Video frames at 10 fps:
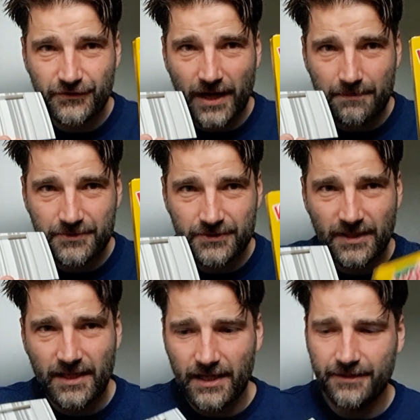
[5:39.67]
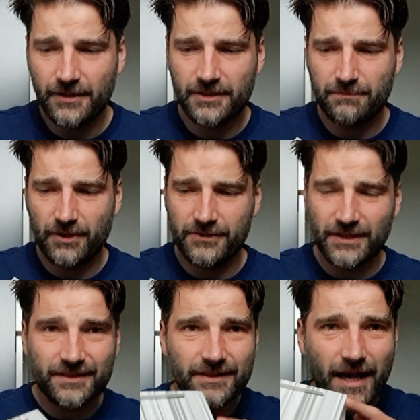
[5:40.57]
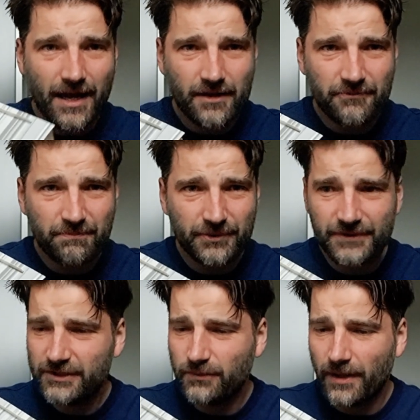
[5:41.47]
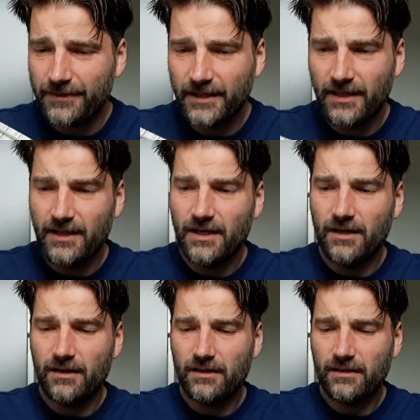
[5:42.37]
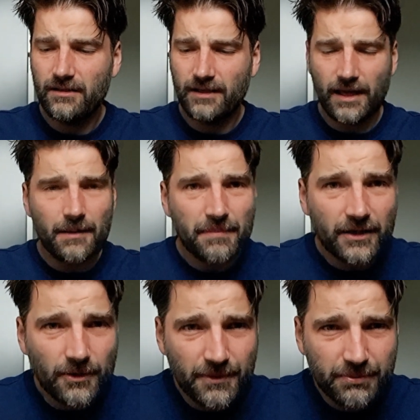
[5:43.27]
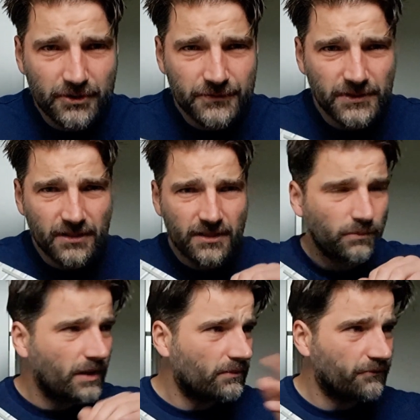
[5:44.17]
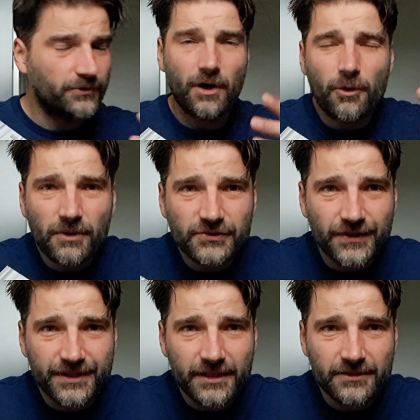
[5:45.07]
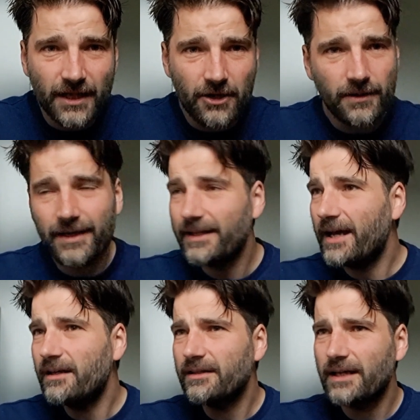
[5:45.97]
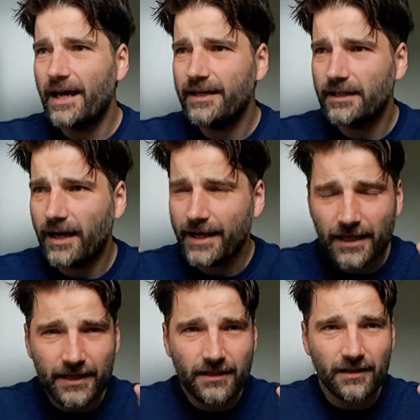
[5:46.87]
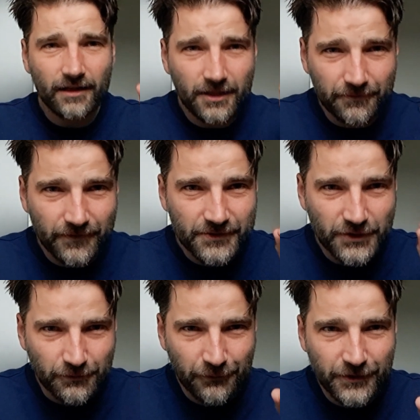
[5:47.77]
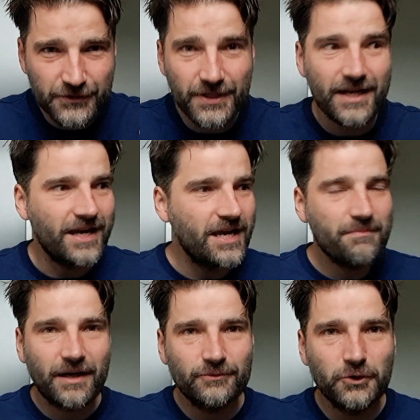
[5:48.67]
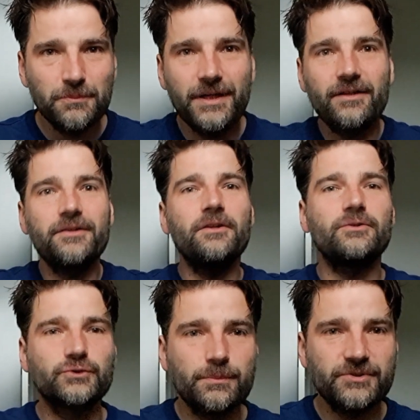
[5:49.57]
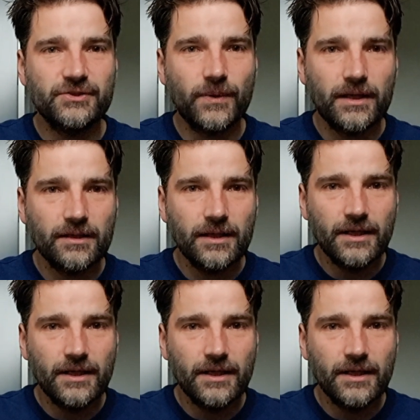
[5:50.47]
traps and other bugs. And I have put this one at my comic books for almost a year now, and I had a lot of silverfish in my room and in other rooms as well.